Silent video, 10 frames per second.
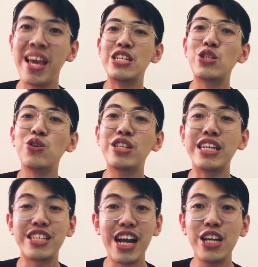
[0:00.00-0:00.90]
So
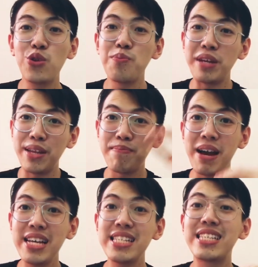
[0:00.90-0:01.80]
they try to
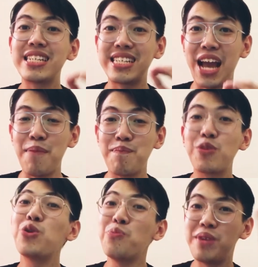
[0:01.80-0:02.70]
minimize the
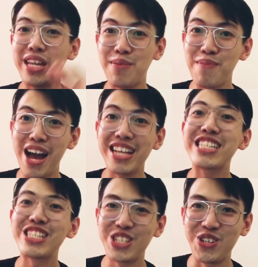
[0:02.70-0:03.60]
debt to
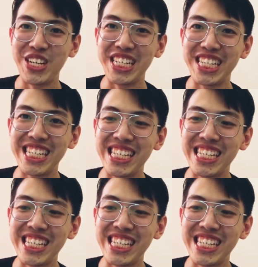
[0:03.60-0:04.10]
minimize the risk.